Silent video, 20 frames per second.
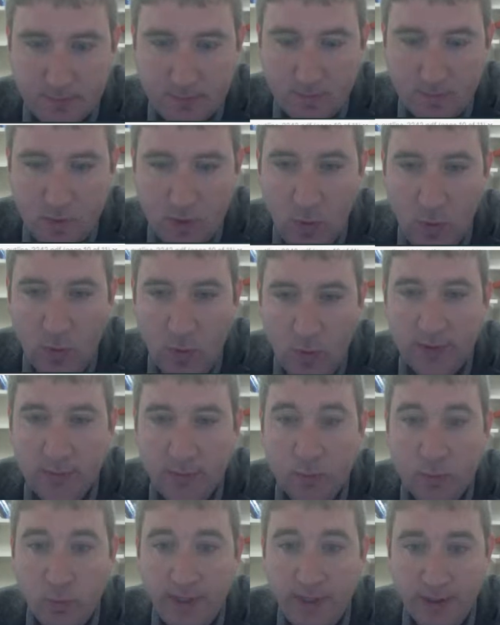What I
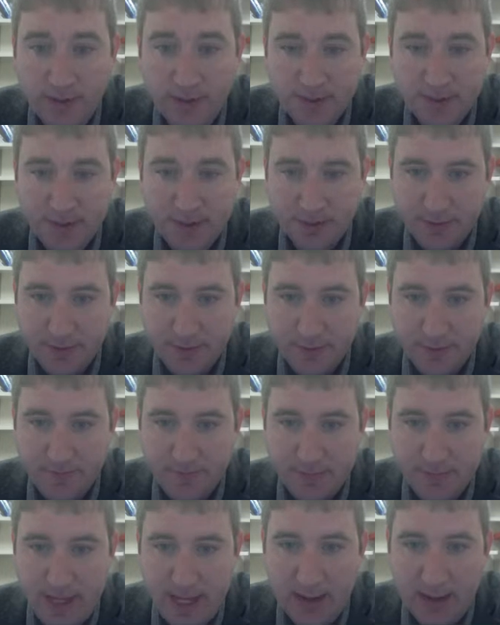will do,
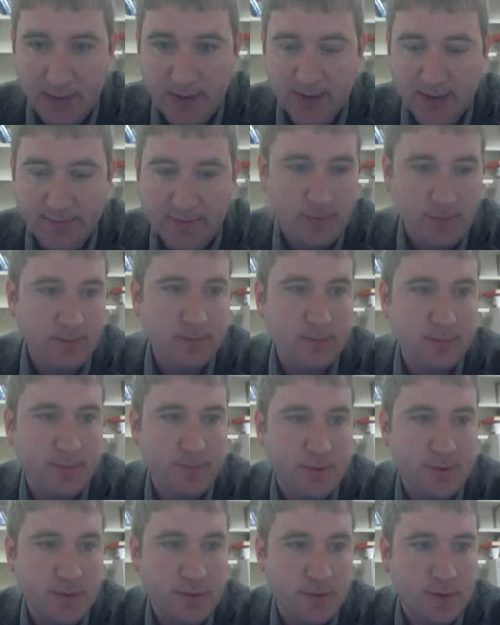however,
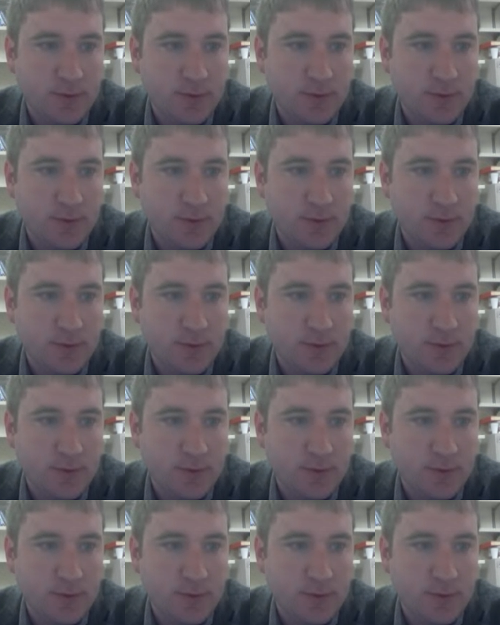oops,